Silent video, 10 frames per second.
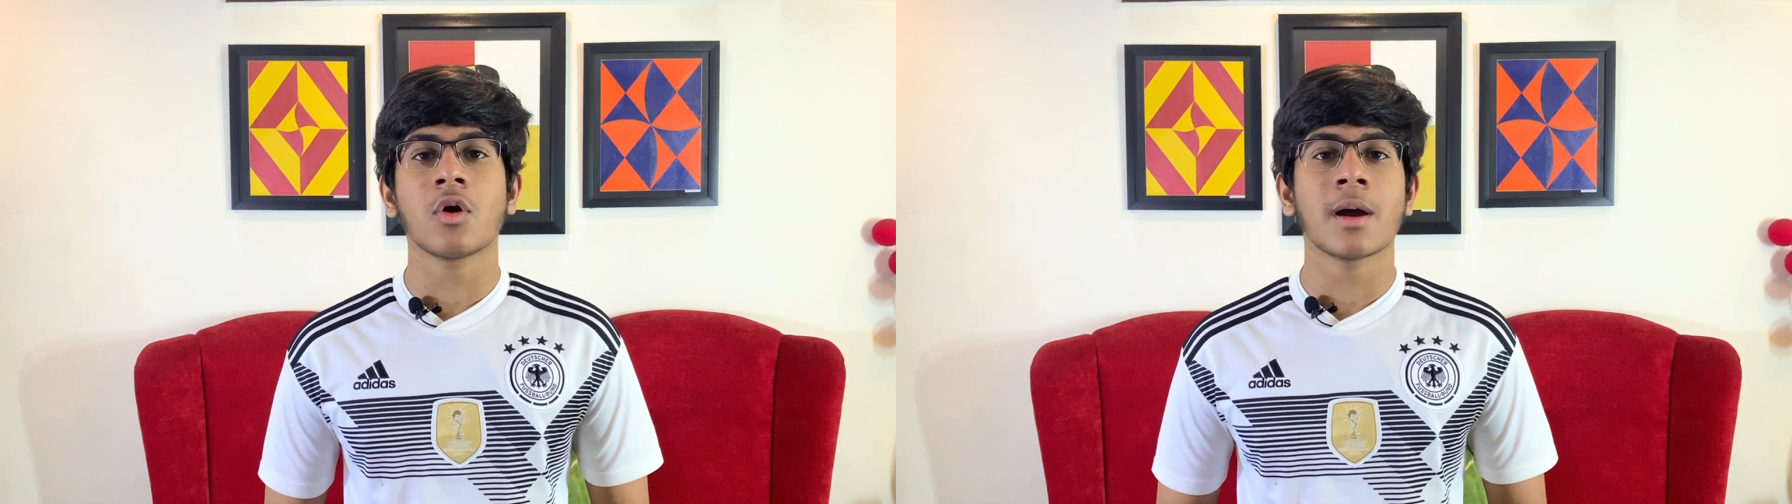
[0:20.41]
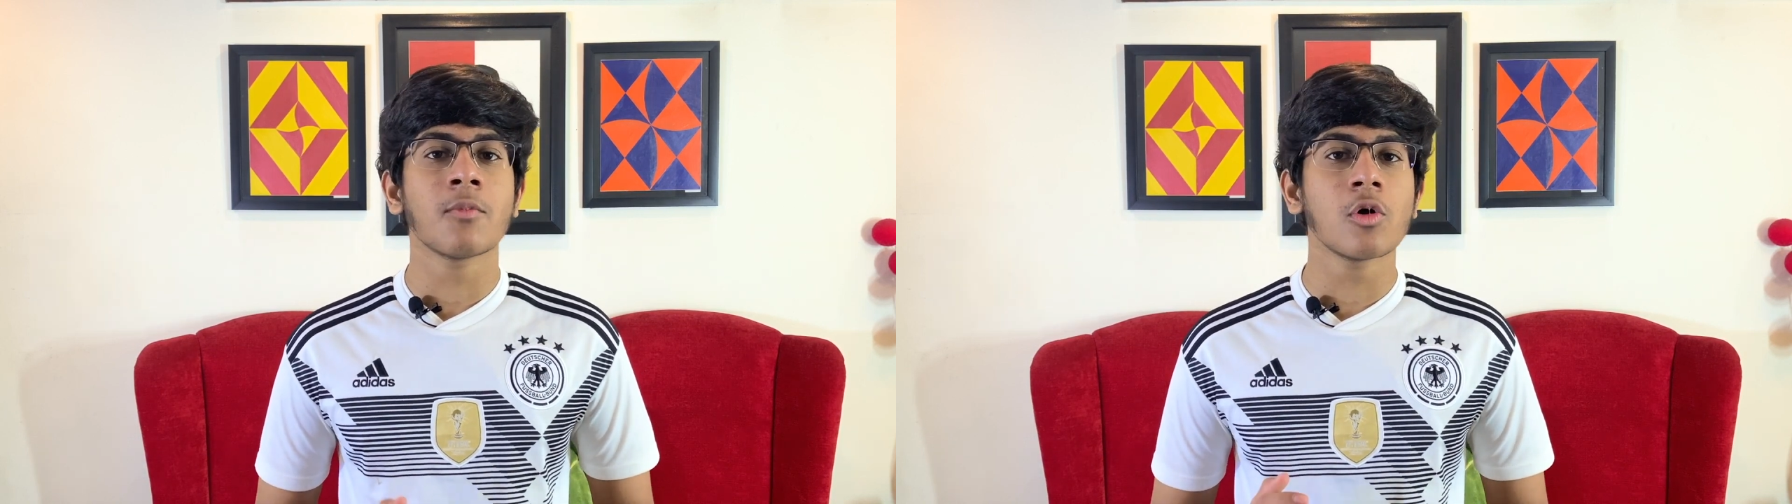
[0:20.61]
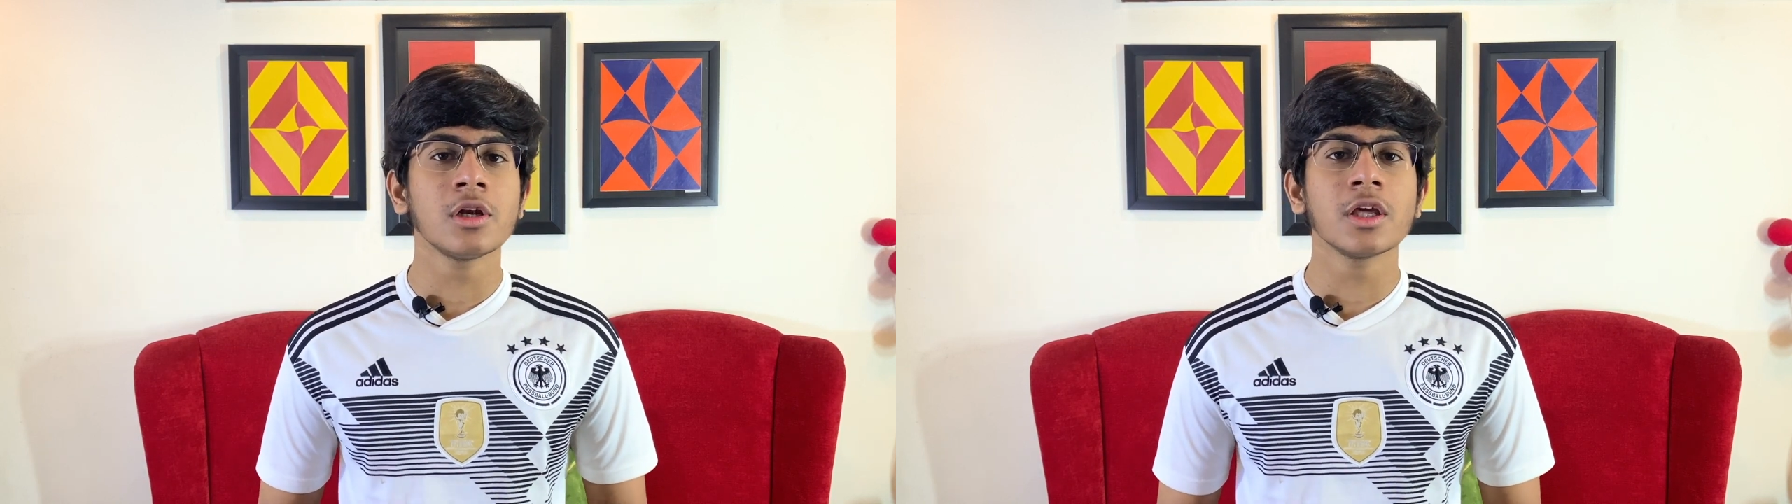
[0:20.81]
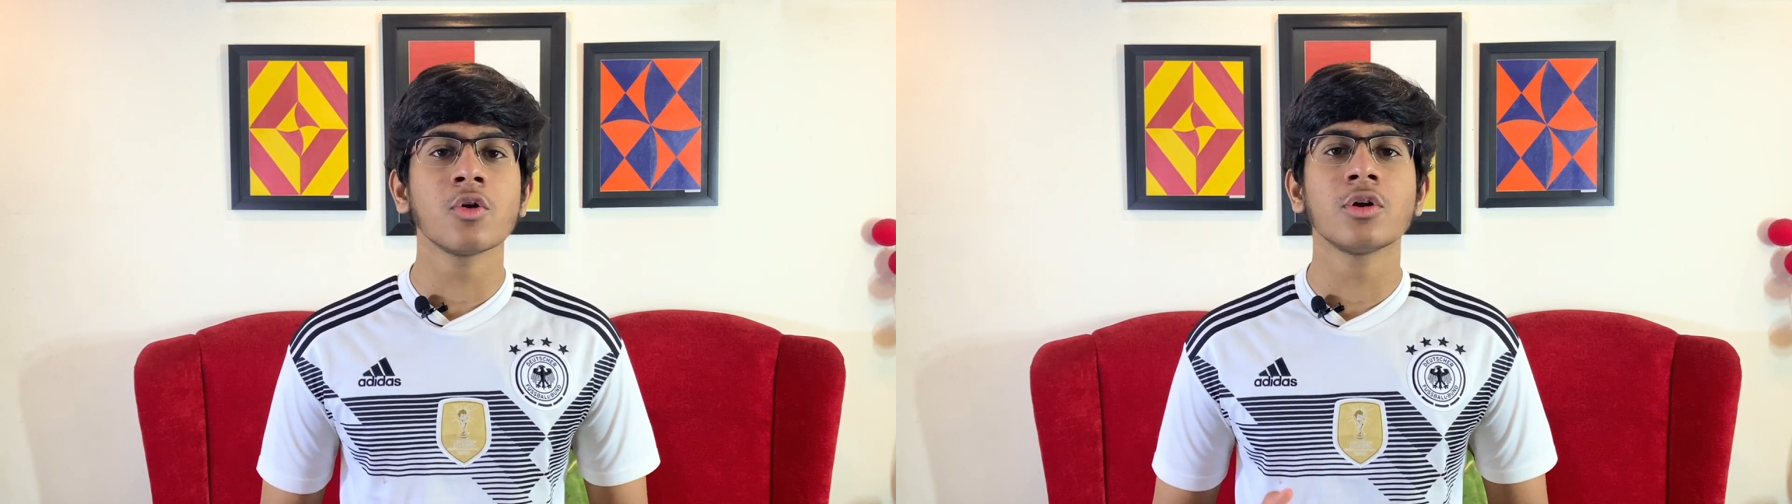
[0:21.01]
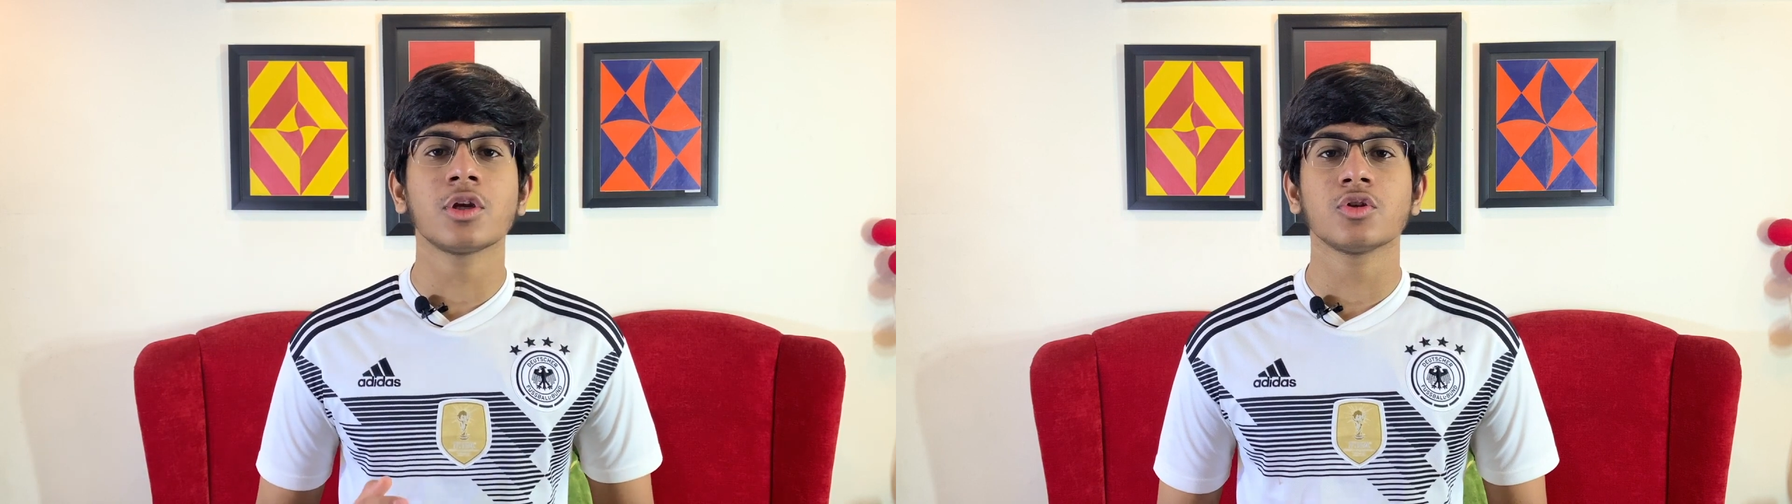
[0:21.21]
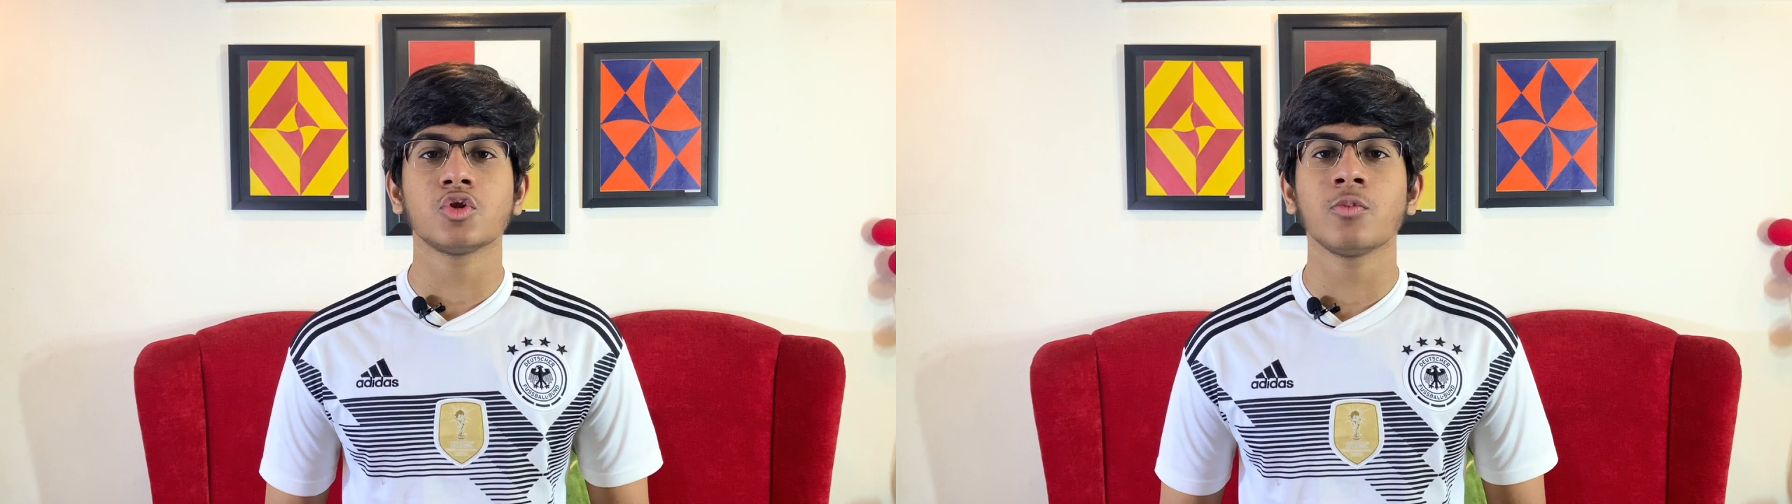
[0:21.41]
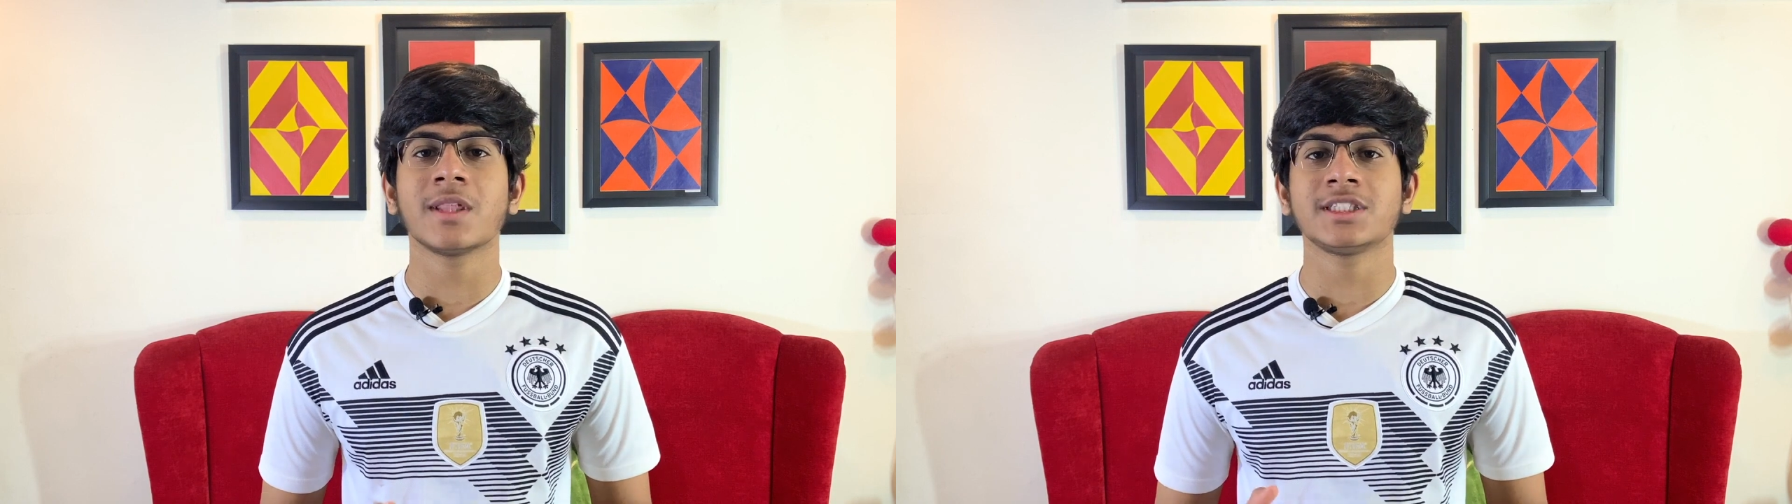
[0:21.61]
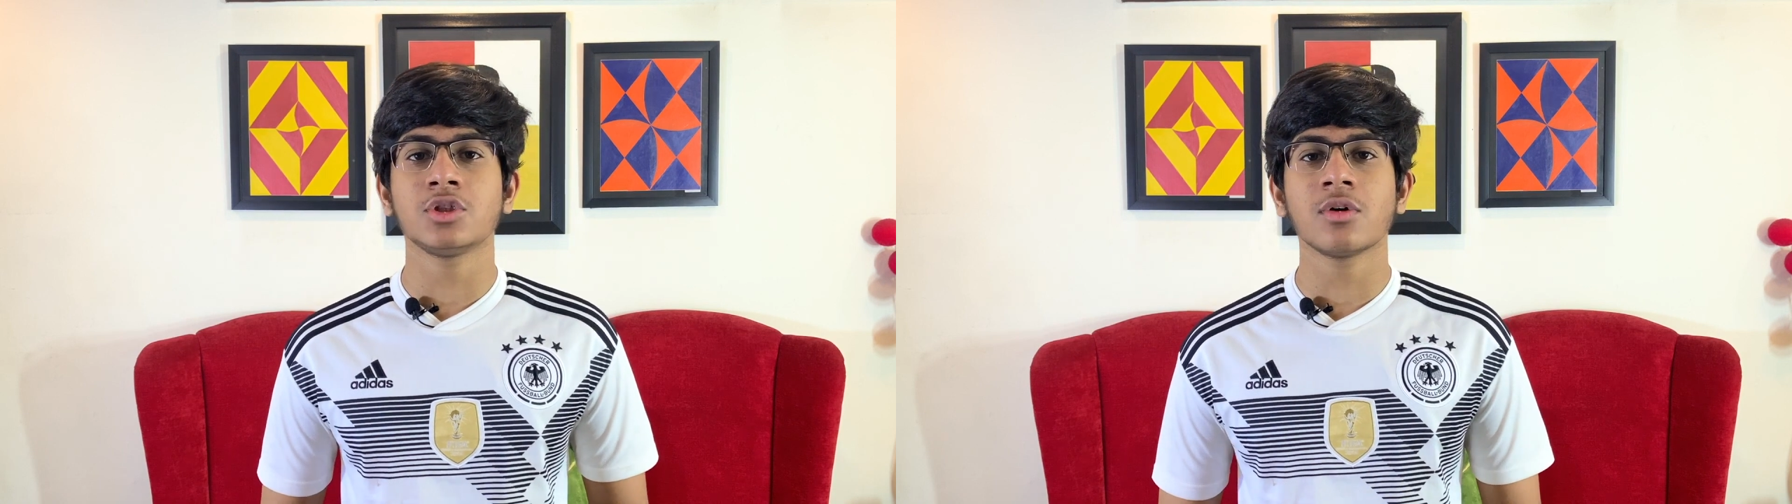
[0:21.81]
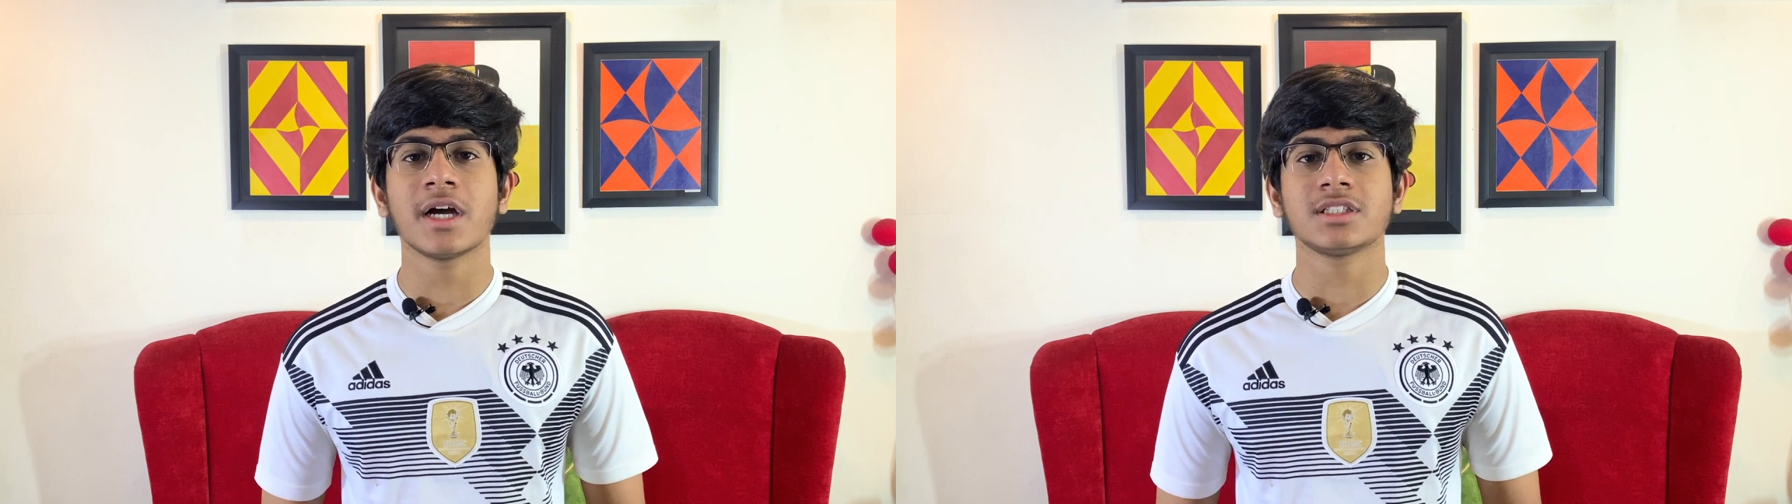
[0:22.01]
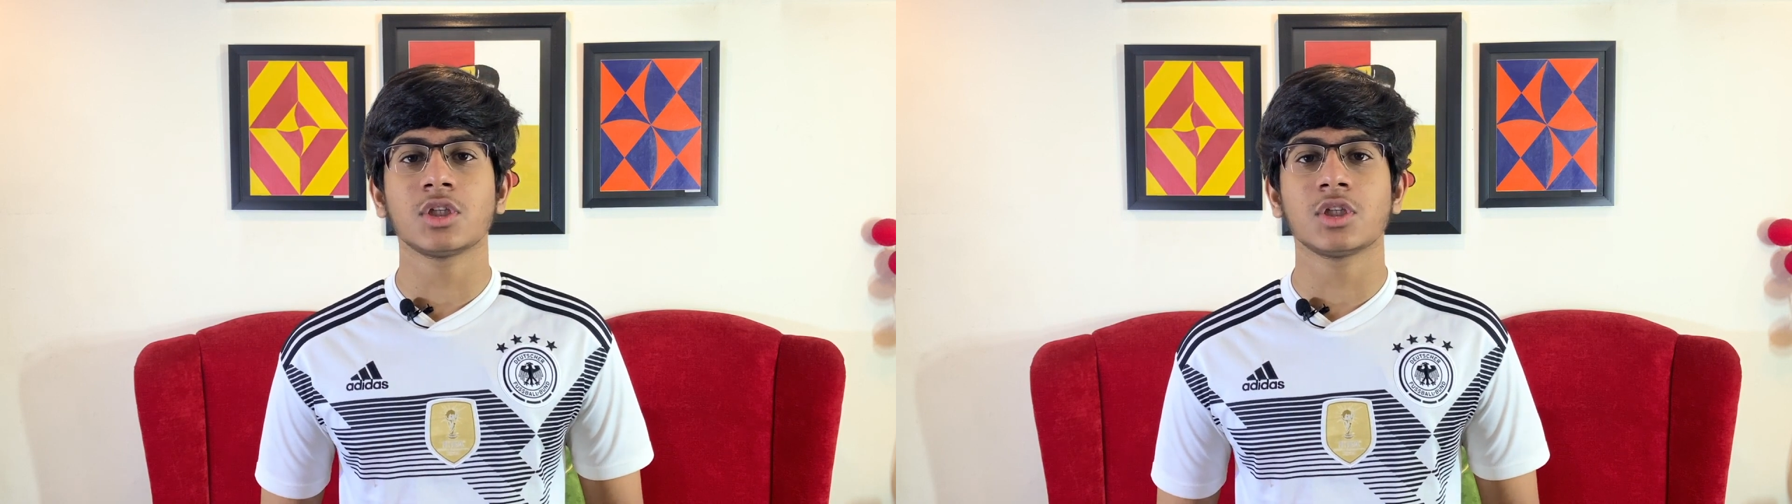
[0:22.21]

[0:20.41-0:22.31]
I'm already going to assume that you guys